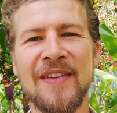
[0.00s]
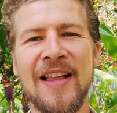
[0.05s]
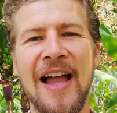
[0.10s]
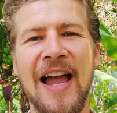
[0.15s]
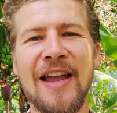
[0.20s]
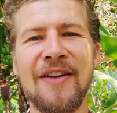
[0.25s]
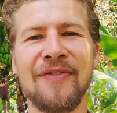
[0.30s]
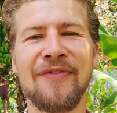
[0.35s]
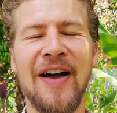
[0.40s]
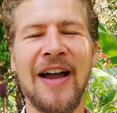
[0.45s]

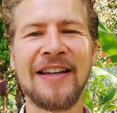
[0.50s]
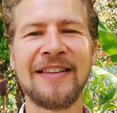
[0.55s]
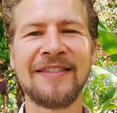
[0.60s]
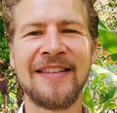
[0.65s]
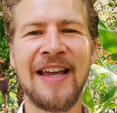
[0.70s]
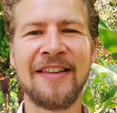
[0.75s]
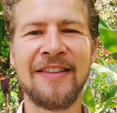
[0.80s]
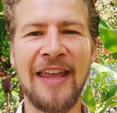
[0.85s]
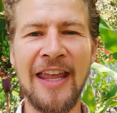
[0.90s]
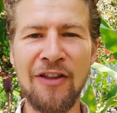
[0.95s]
I find
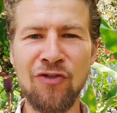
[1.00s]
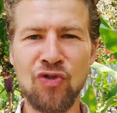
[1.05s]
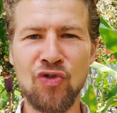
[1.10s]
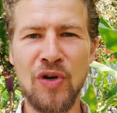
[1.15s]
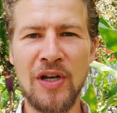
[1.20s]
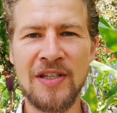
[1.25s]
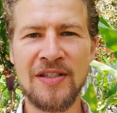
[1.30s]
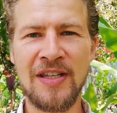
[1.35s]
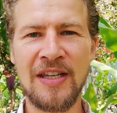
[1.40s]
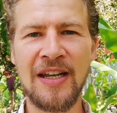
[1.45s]
that
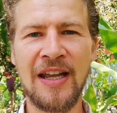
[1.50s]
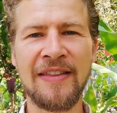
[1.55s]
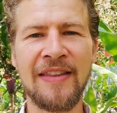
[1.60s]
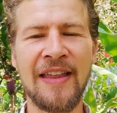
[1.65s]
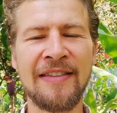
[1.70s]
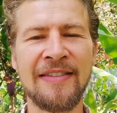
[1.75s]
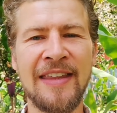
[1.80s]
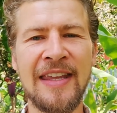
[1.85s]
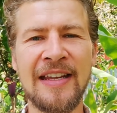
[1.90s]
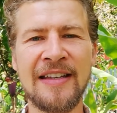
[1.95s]
interesting, and
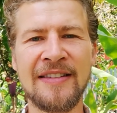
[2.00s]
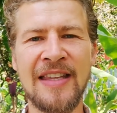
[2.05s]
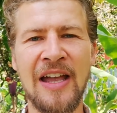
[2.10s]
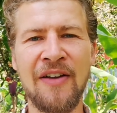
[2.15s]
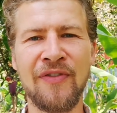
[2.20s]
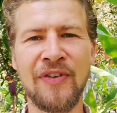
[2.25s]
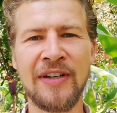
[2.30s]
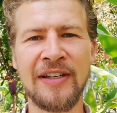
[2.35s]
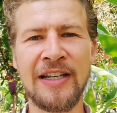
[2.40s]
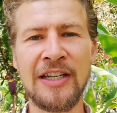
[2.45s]
I think
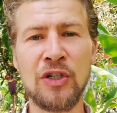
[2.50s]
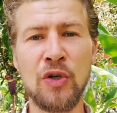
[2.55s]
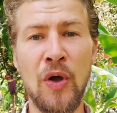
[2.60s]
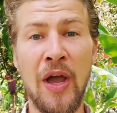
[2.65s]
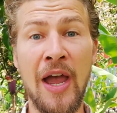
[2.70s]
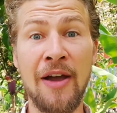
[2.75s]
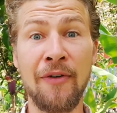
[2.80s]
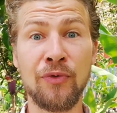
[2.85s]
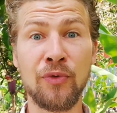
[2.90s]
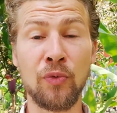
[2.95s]
definitely you
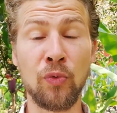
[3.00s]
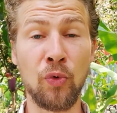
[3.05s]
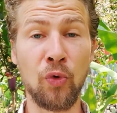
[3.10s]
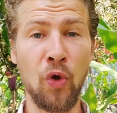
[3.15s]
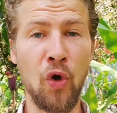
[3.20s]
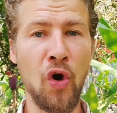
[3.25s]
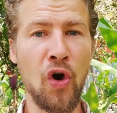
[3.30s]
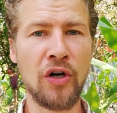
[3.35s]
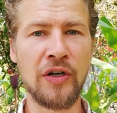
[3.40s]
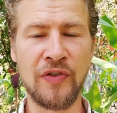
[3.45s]
have to
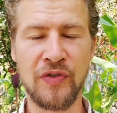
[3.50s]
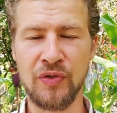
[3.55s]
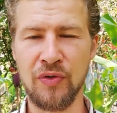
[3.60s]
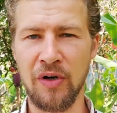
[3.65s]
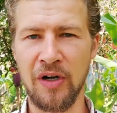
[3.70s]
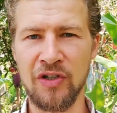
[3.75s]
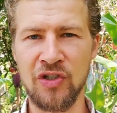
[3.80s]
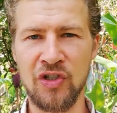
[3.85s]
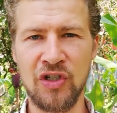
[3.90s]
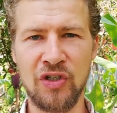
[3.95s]
learn
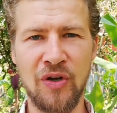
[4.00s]
astrology.